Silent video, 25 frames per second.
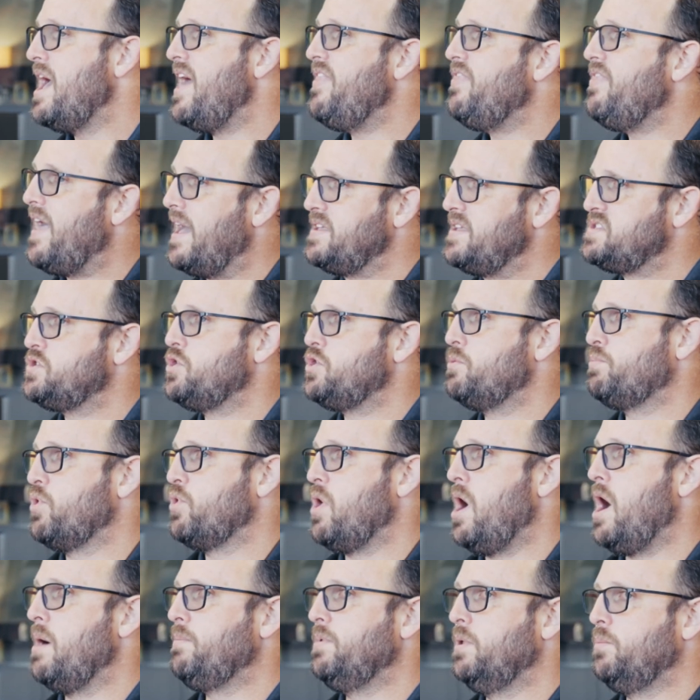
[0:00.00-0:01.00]
And that's the
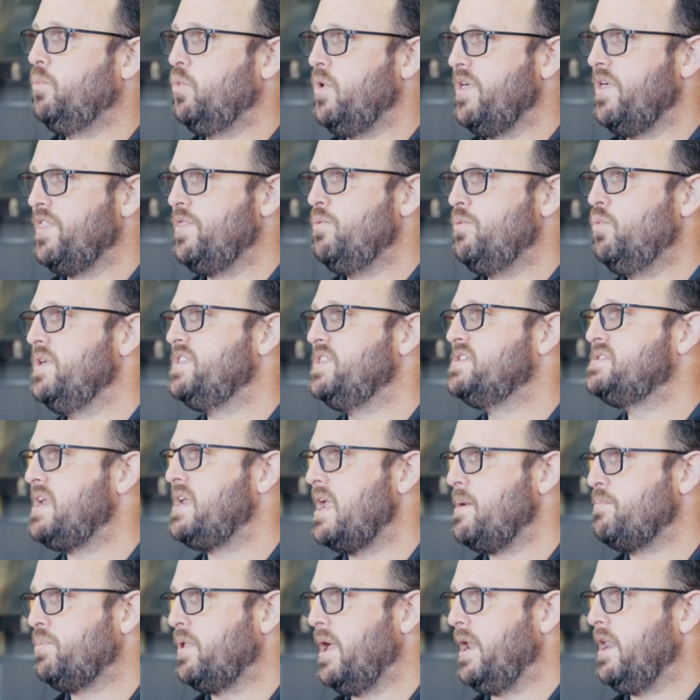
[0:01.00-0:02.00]
problem with
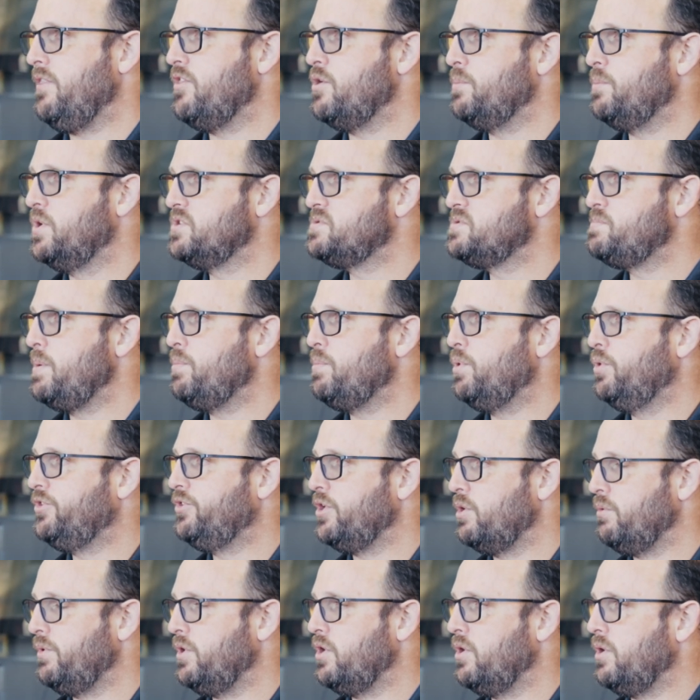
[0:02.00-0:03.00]
estate planning that most people
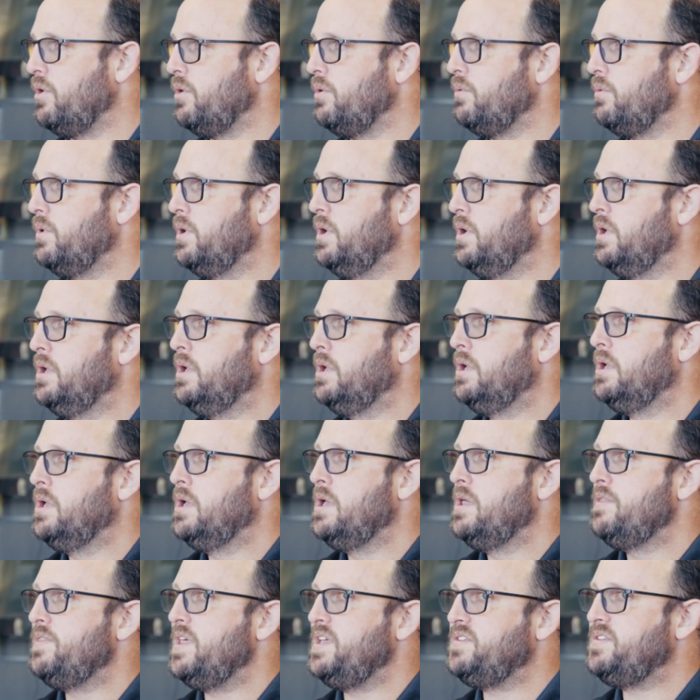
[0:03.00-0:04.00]
don't know.
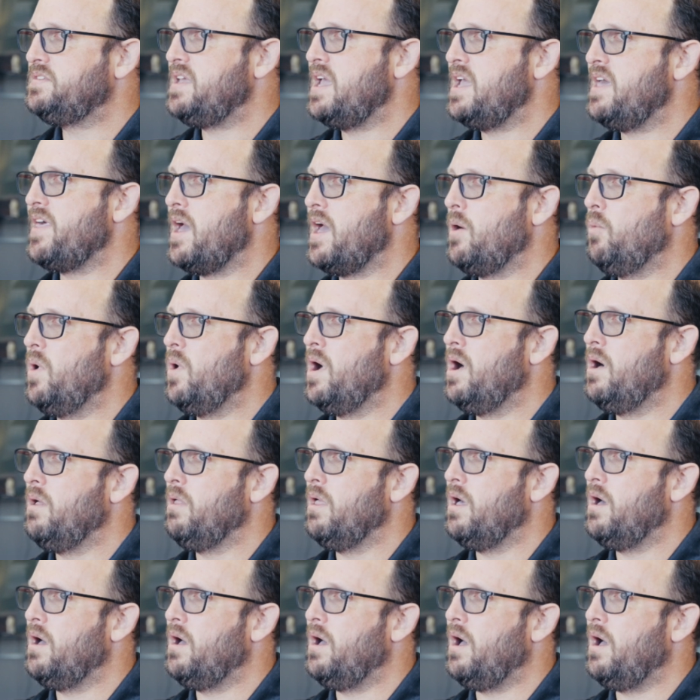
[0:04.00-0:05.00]
They say that,
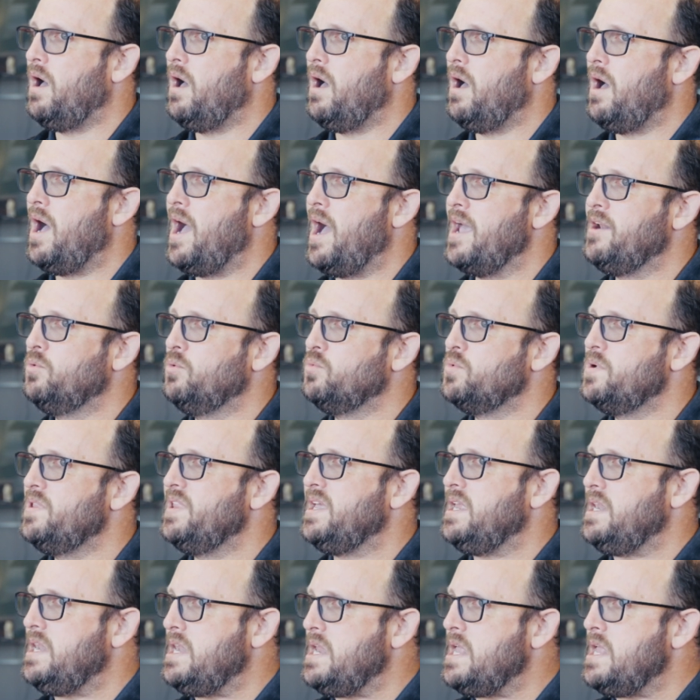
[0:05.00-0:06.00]
well, I don't
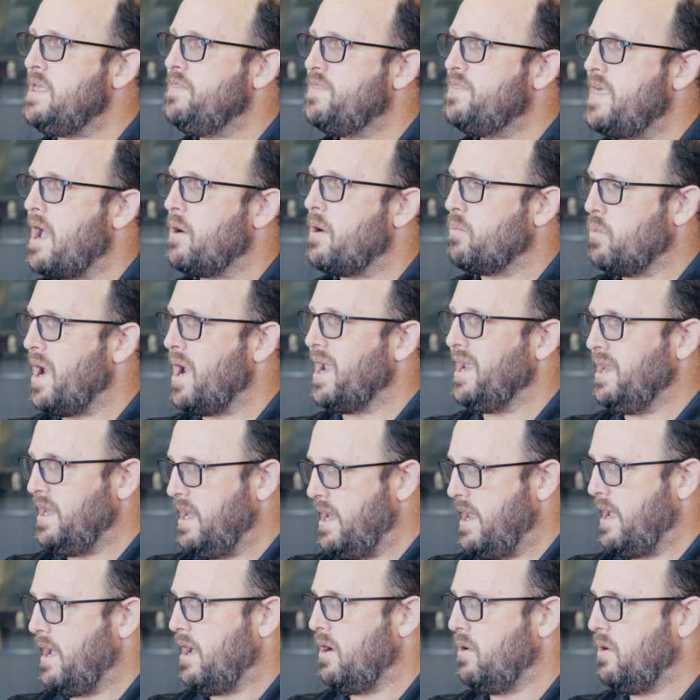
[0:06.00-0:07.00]
really need that right
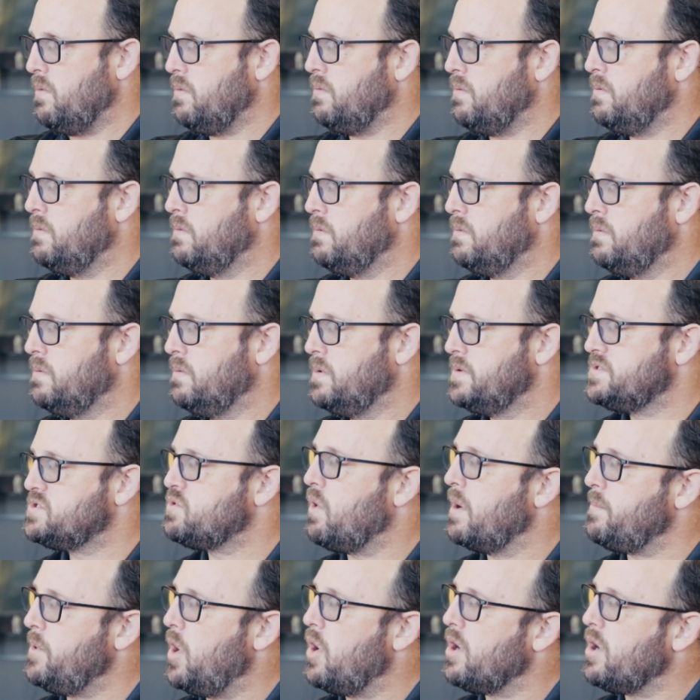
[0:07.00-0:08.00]
now,
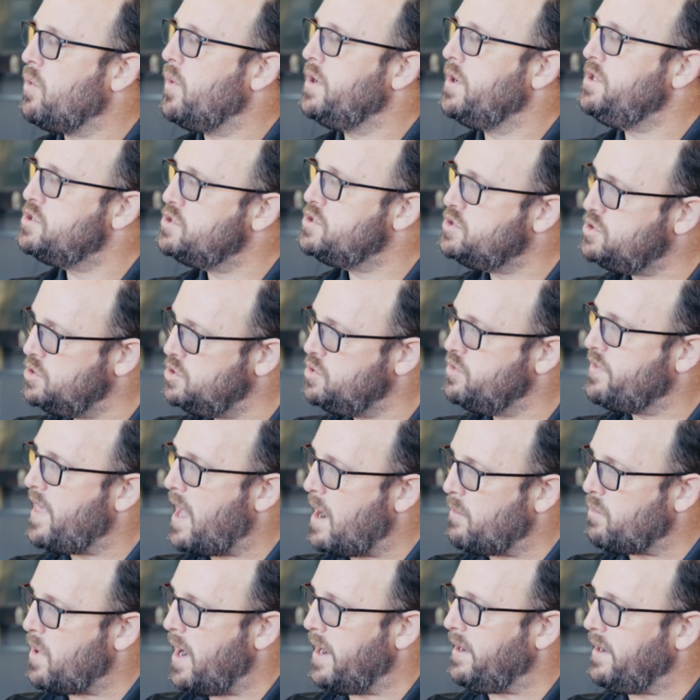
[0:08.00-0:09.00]
so I'm not going to do
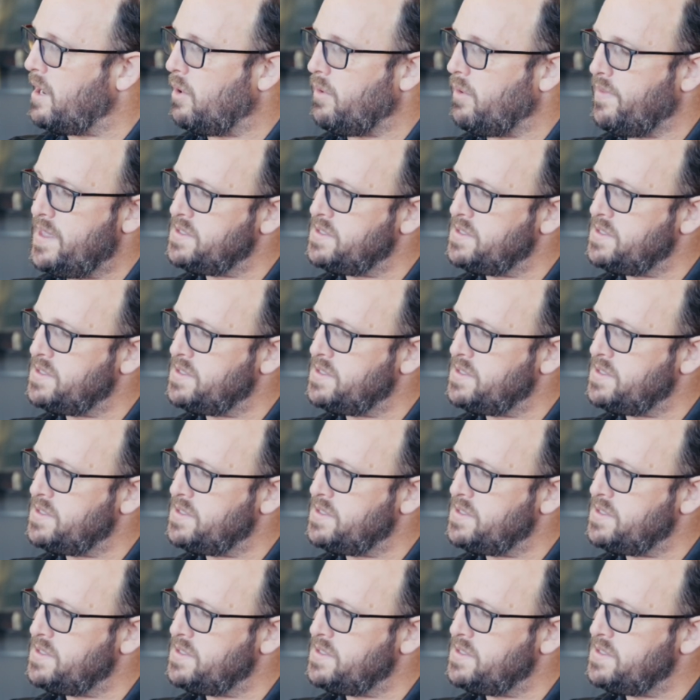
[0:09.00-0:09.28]
that right now.